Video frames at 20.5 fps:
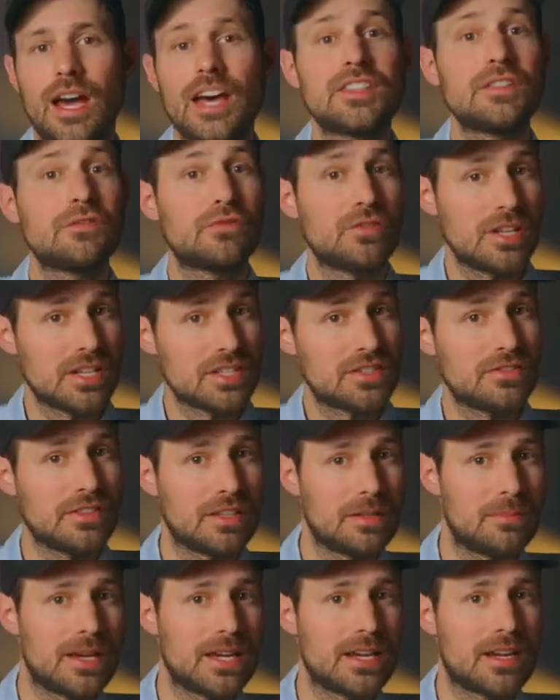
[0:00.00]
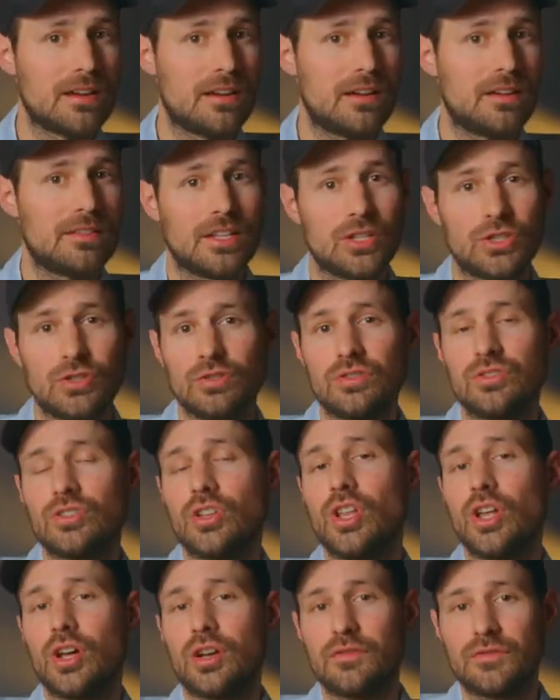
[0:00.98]
As a freelance filmmaker that shoots a
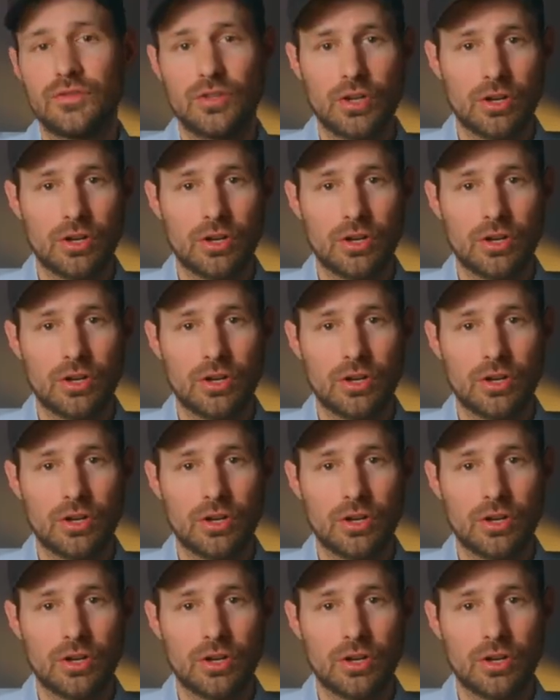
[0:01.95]
lot of